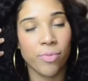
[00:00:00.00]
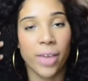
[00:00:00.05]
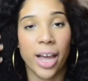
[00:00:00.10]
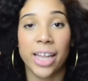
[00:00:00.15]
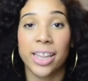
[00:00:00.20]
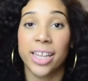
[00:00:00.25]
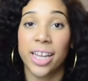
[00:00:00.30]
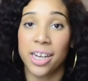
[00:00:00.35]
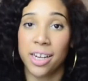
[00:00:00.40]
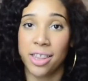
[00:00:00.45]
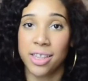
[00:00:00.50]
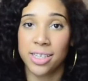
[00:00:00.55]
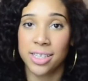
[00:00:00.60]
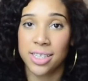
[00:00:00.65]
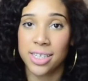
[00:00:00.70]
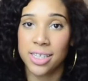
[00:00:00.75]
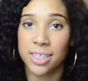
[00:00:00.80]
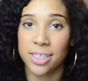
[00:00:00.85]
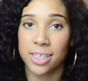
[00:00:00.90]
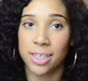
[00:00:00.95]
at the end of the
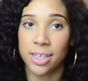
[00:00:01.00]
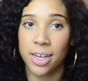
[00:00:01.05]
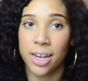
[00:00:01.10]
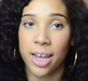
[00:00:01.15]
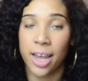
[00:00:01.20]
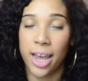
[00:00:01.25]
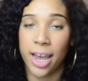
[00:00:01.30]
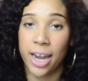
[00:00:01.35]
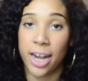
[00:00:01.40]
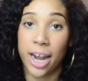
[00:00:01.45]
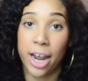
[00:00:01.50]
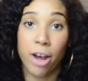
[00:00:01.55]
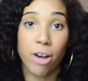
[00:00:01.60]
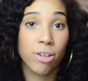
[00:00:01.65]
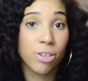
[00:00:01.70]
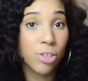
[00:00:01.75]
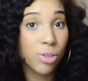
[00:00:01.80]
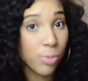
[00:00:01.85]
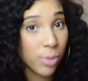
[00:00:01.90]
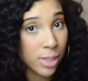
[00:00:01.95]
season. And I
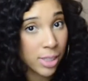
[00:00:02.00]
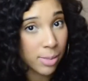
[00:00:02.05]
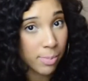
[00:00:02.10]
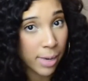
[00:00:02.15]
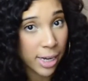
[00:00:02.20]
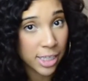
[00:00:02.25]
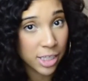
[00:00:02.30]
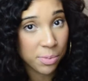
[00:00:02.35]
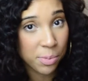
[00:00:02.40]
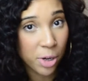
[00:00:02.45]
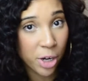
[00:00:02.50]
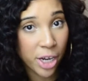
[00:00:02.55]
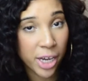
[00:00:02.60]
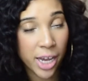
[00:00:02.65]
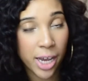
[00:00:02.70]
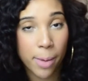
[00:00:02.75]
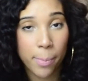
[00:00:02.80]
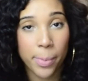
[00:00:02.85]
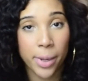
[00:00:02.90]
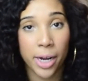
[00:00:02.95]
also went to basketball
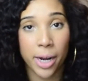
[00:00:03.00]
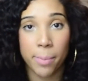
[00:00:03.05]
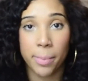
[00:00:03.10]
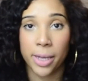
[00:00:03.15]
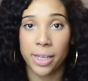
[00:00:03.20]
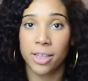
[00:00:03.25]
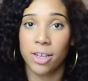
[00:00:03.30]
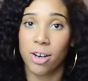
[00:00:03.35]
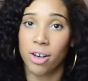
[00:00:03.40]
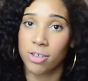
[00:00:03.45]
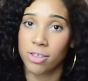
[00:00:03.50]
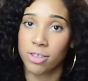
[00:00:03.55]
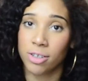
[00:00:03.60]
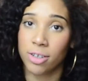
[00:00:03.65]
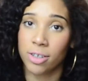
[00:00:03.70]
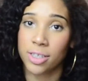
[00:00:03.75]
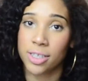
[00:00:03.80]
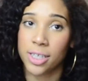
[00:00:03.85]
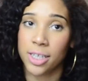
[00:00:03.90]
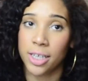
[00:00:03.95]
camp and I made the
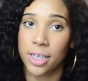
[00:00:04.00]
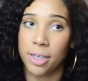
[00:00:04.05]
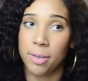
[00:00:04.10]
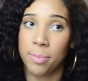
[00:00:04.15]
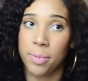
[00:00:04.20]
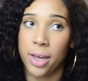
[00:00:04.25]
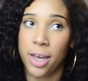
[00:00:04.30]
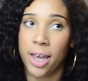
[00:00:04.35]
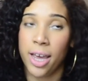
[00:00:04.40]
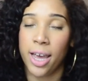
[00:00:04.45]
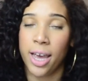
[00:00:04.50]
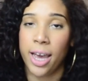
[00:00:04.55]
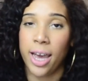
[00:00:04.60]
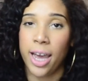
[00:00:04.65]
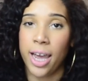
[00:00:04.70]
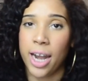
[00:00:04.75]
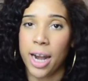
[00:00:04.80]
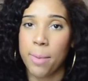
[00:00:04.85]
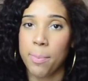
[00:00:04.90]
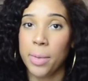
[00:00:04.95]
all-star team.
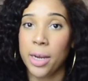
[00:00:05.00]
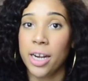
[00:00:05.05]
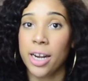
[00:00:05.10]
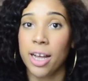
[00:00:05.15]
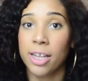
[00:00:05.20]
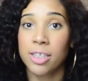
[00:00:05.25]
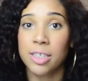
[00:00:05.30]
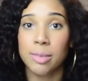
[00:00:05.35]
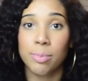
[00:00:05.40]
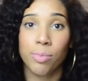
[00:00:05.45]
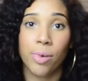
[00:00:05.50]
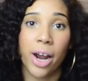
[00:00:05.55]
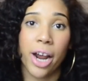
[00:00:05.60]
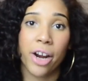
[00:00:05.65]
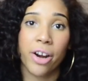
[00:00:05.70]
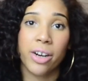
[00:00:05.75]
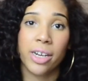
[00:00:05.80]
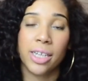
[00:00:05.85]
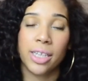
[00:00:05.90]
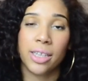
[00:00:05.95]
And I mean, not to
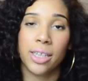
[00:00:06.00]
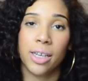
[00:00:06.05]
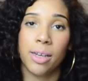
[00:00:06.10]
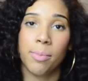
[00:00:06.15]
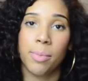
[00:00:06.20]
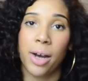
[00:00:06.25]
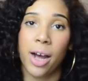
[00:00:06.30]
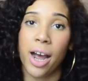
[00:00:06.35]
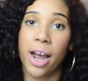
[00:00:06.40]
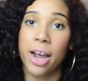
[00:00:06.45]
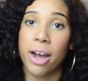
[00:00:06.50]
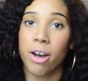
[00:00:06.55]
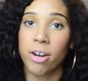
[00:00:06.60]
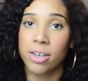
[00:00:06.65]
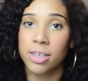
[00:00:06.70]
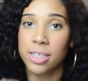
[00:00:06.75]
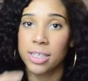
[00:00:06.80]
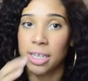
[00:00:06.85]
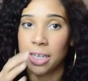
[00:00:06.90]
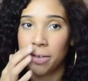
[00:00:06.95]
brag or anything, but I
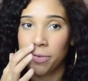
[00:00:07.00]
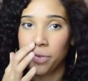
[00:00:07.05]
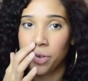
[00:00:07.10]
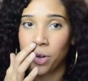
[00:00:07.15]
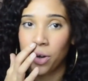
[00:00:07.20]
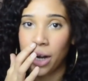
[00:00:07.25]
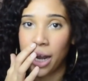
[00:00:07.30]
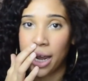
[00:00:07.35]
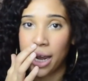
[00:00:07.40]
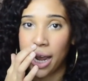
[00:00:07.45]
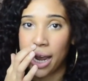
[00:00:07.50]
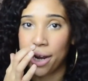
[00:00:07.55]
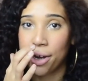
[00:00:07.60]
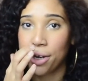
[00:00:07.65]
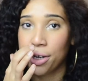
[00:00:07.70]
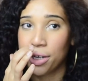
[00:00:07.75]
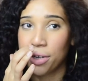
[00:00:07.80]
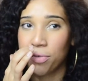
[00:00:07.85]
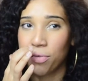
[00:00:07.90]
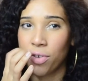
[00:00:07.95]
honestly feel like I
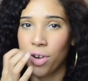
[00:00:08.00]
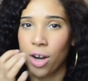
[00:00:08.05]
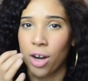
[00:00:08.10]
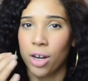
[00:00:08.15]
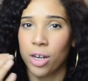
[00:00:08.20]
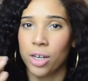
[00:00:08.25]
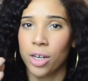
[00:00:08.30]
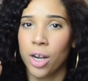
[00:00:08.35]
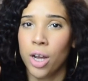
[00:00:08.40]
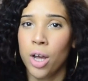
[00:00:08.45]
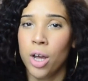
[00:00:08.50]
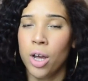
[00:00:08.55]
could have gone